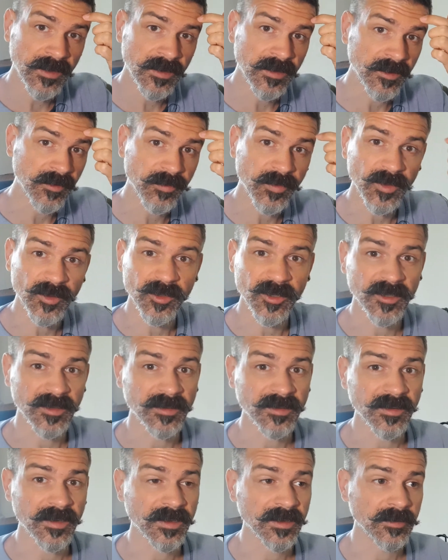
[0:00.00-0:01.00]
If we look
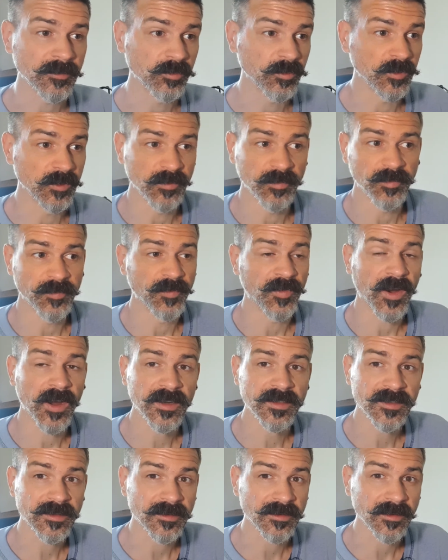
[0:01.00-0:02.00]
at
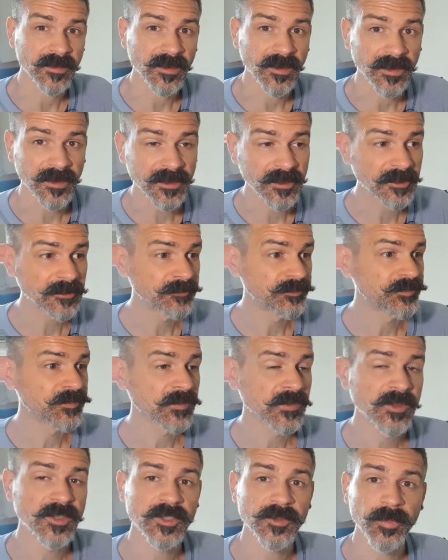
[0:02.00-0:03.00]
vices like
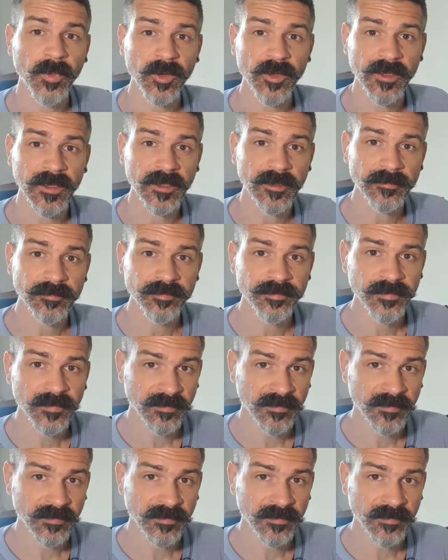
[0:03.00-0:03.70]
smoking,